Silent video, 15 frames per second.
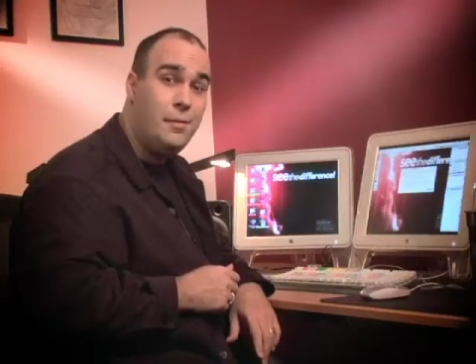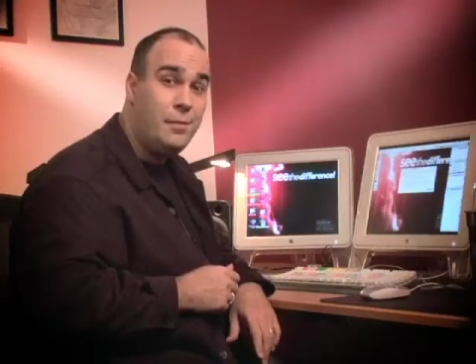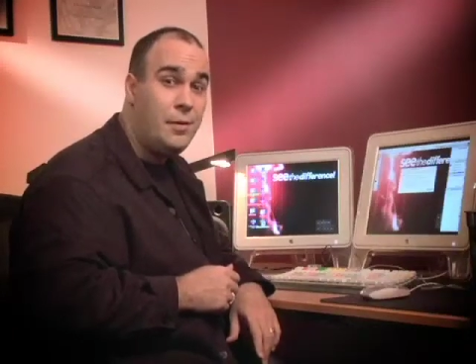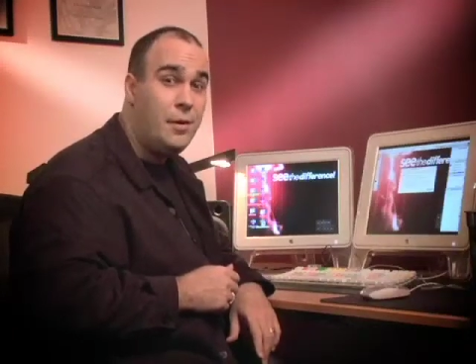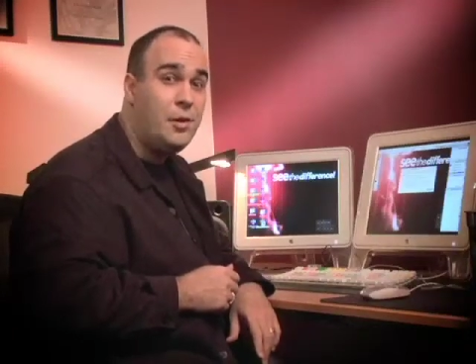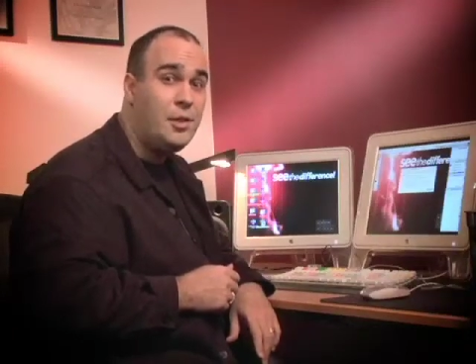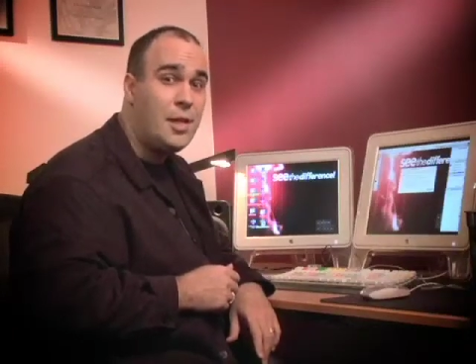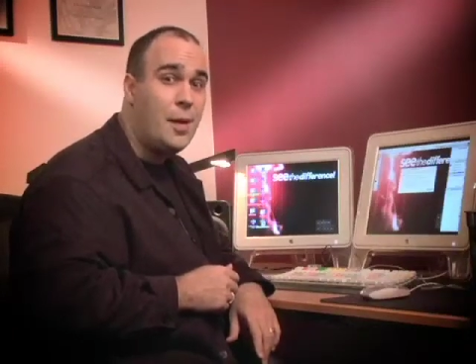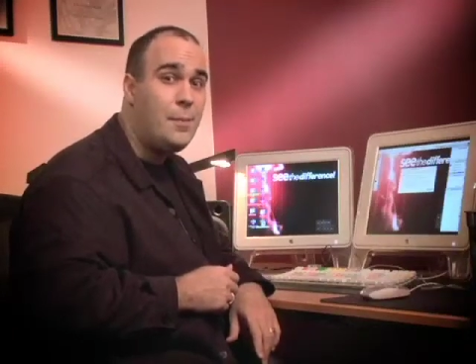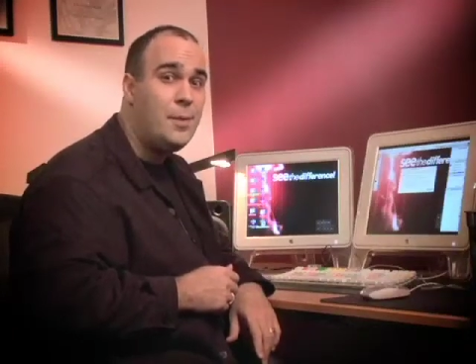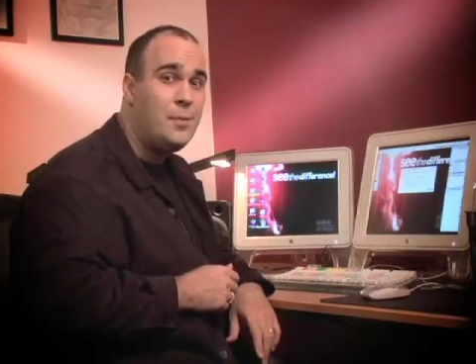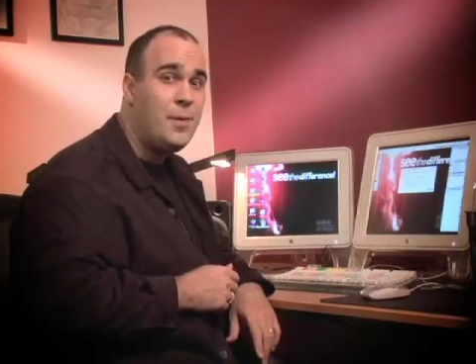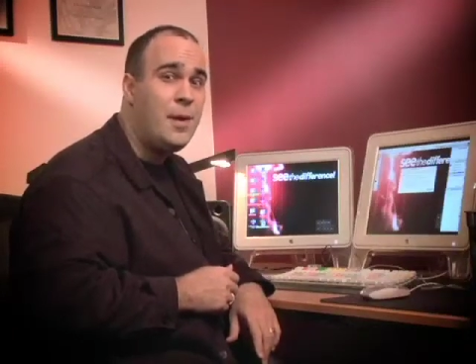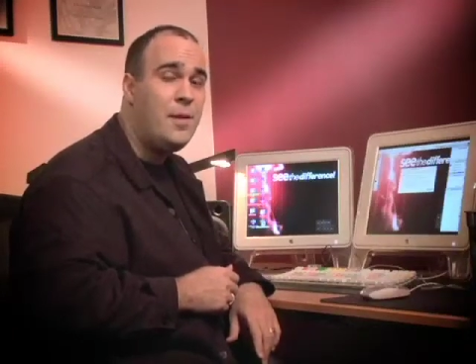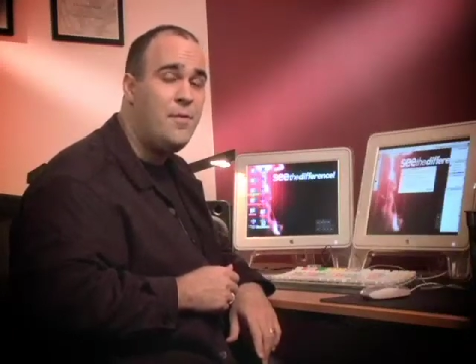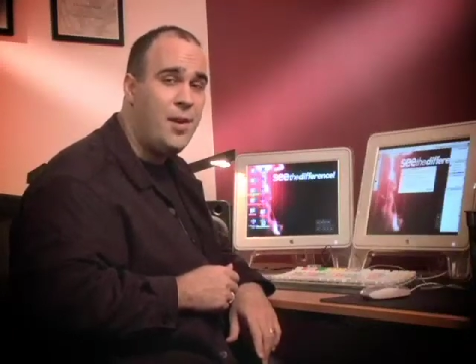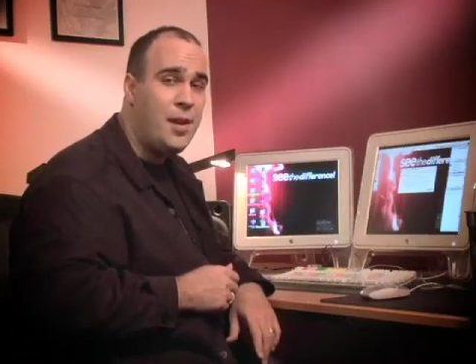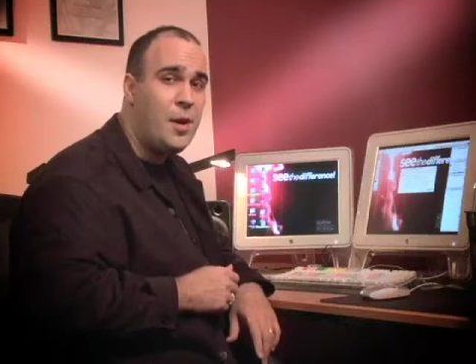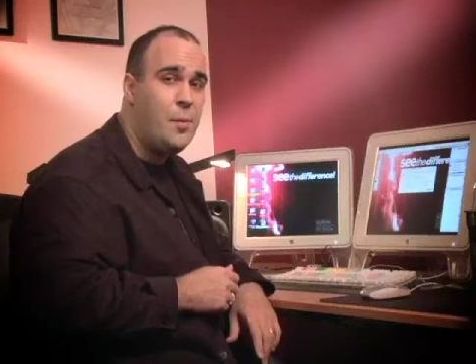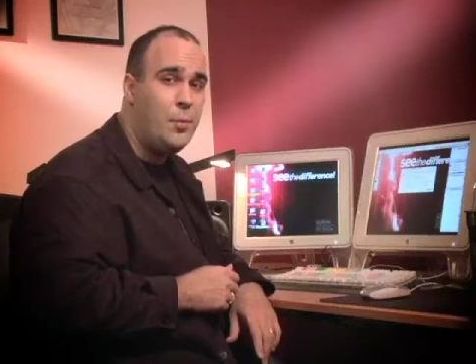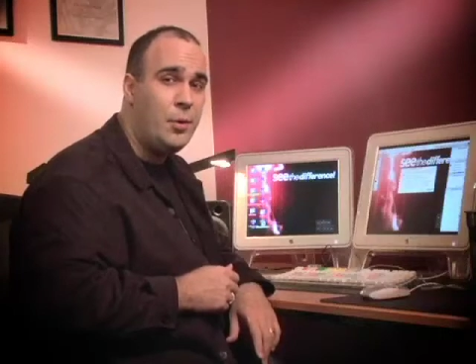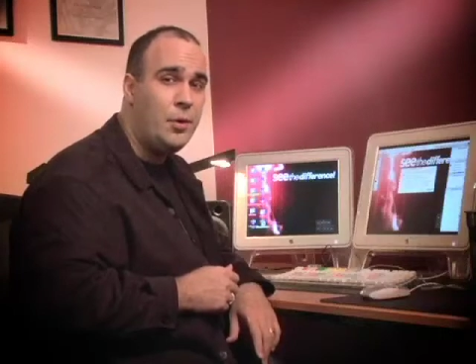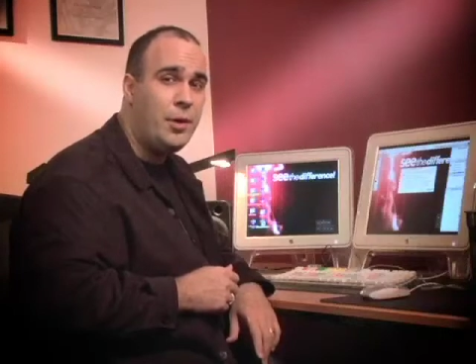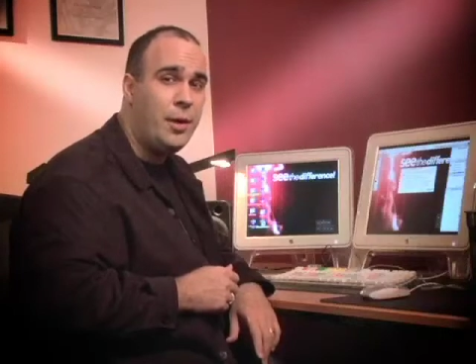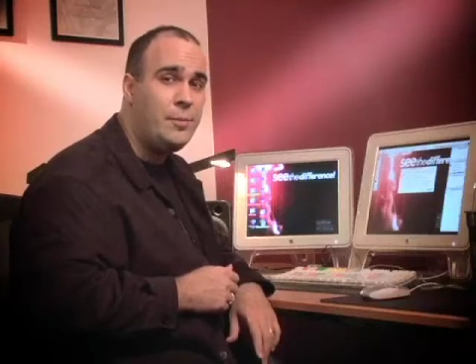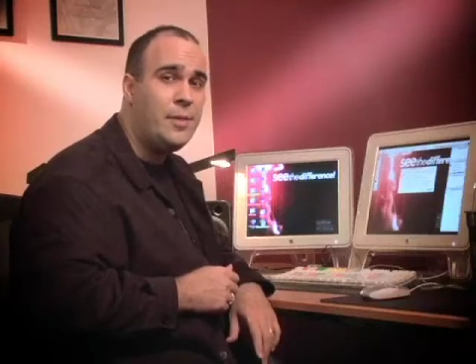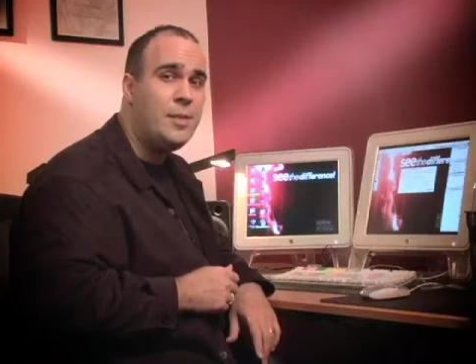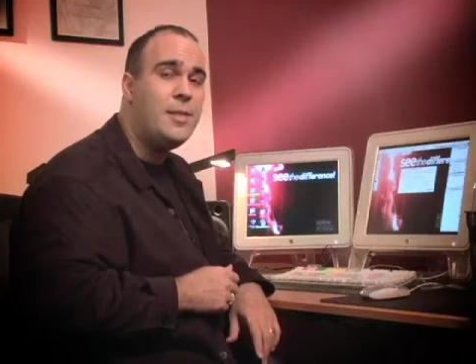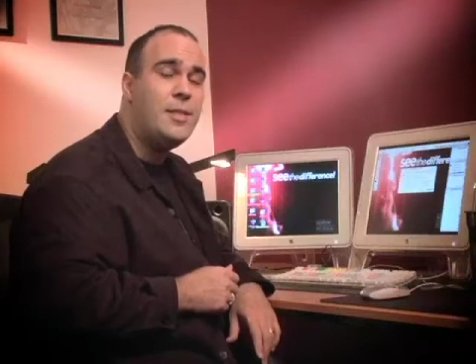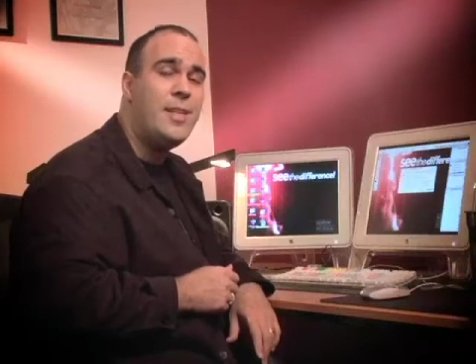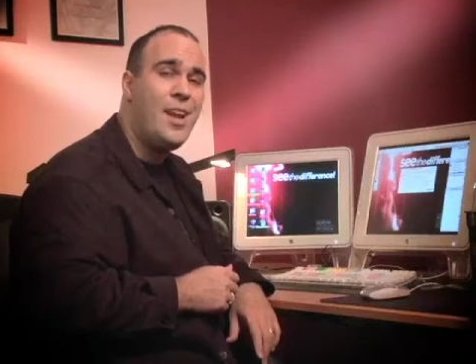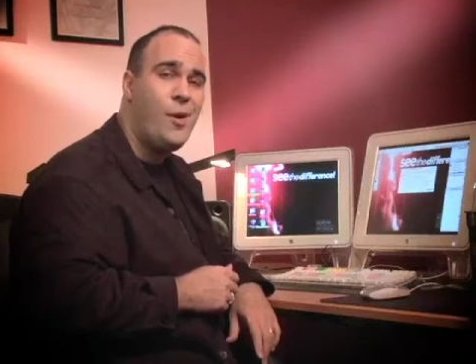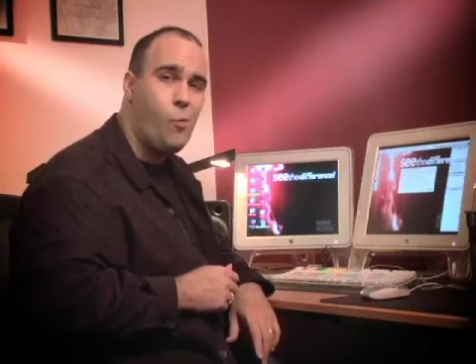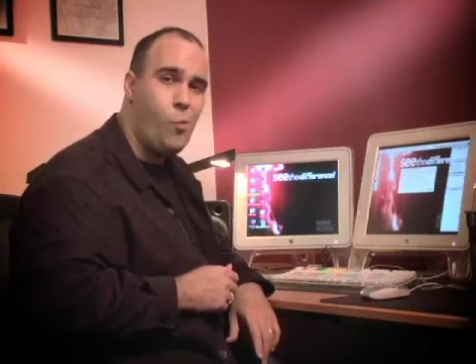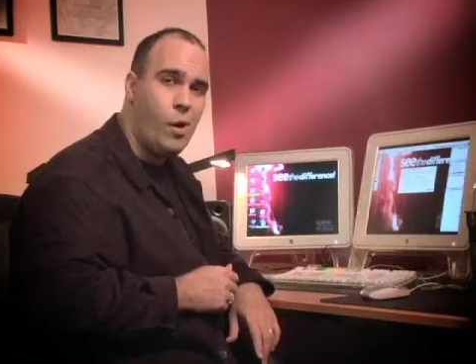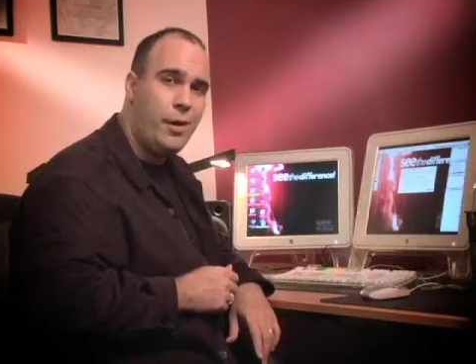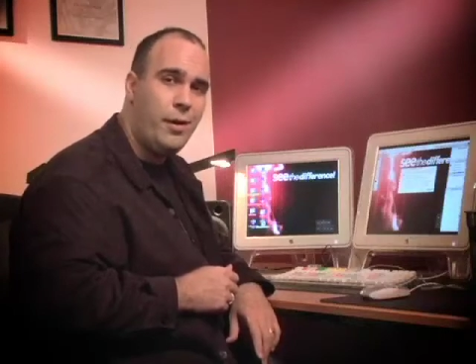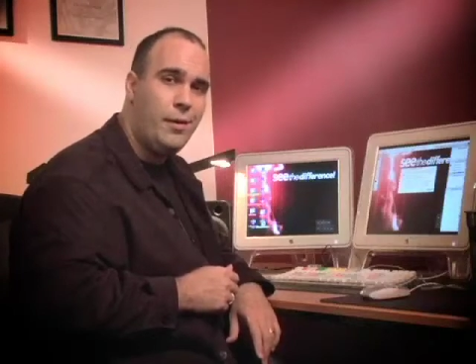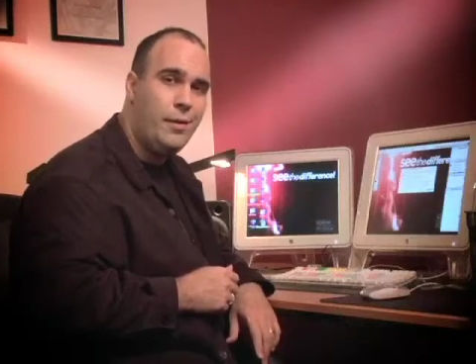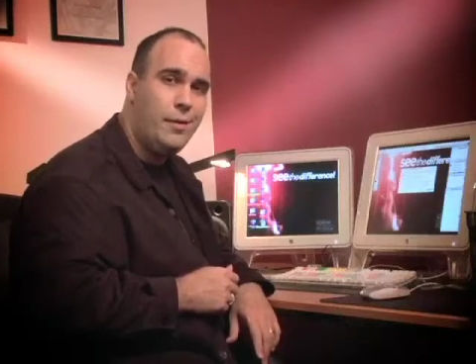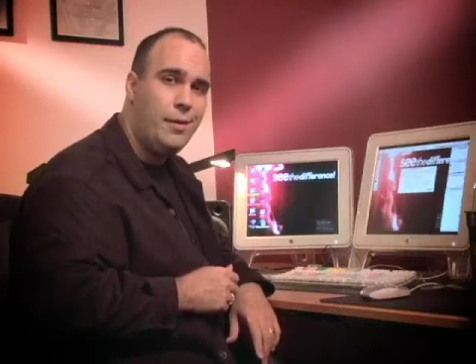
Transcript: Photoshop has been a video program since day one.